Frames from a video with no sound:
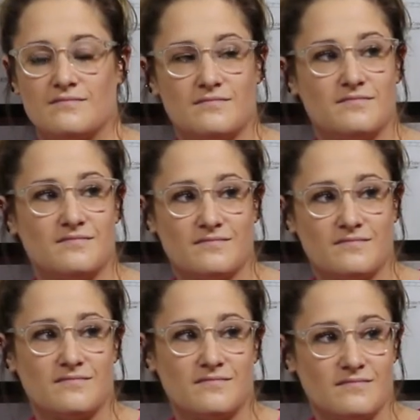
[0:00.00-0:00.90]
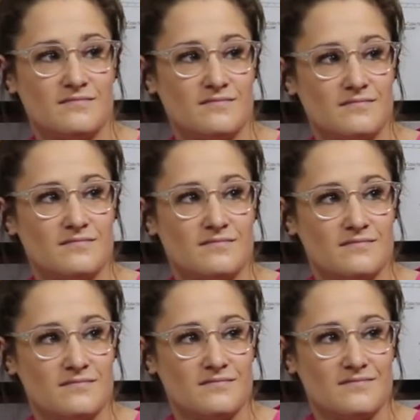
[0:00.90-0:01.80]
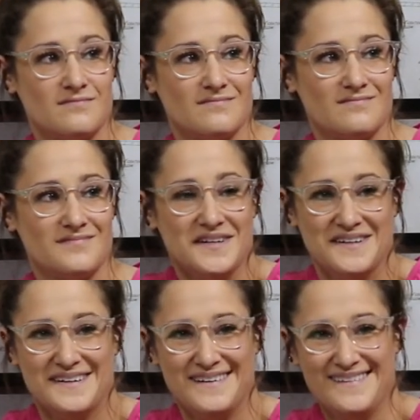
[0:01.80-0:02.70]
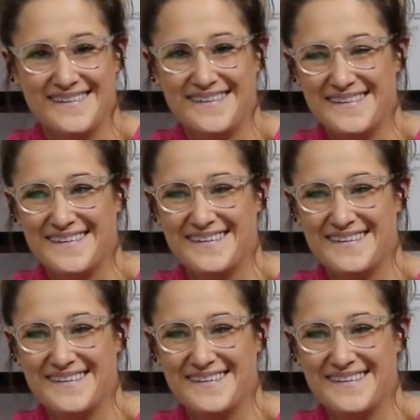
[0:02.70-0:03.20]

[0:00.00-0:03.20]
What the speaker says: This person isn't speaking.